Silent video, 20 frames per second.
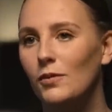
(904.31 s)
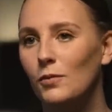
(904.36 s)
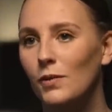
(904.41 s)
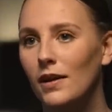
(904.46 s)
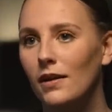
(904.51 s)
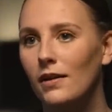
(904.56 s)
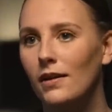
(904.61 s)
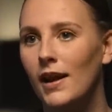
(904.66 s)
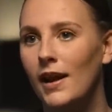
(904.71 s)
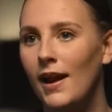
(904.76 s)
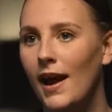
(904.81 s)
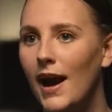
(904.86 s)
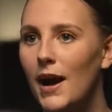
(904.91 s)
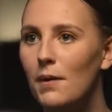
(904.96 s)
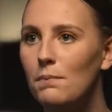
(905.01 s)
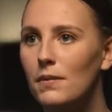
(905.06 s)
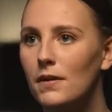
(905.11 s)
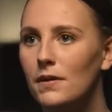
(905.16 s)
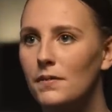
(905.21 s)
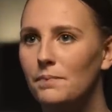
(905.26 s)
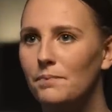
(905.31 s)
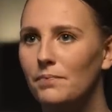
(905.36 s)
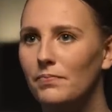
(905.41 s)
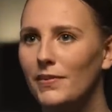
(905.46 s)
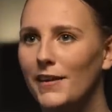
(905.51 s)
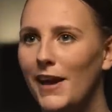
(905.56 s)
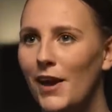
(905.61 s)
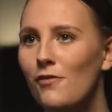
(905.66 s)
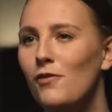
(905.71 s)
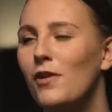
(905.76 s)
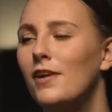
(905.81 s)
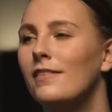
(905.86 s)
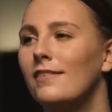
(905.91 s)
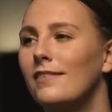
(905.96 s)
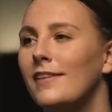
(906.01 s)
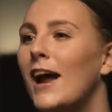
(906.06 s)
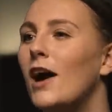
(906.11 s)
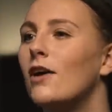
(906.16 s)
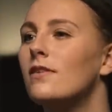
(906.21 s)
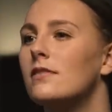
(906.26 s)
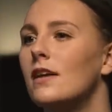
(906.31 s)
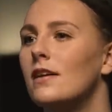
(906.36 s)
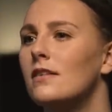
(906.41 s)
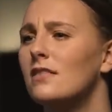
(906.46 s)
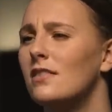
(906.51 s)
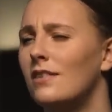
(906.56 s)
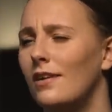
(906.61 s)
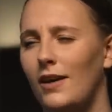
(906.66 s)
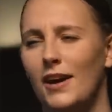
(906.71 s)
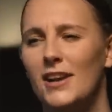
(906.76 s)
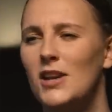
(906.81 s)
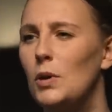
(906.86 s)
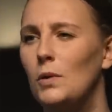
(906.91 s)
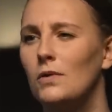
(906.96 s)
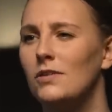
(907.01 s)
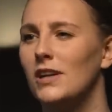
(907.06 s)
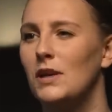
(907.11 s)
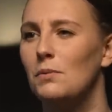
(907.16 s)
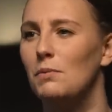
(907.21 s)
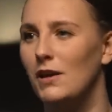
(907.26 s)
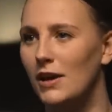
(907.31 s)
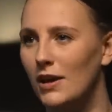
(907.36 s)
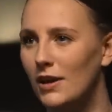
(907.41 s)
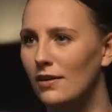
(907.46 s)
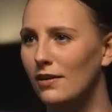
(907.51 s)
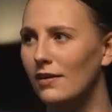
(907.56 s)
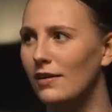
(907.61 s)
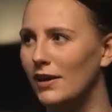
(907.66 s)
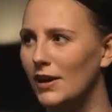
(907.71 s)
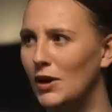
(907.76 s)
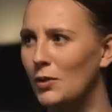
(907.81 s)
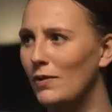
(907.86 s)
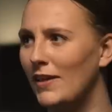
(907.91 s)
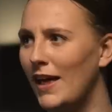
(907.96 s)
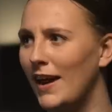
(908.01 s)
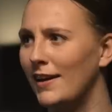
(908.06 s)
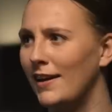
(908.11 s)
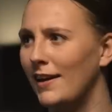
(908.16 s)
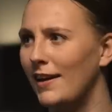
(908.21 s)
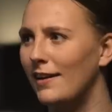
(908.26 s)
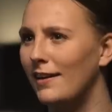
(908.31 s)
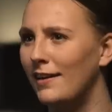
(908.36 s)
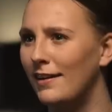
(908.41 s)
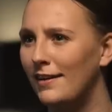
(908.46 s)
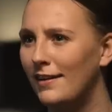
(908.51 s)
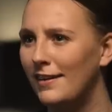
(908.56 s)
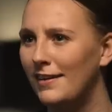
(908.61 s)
And when it happened, everyone now says, oh, I knew it was going to be you. Like, you were that kid.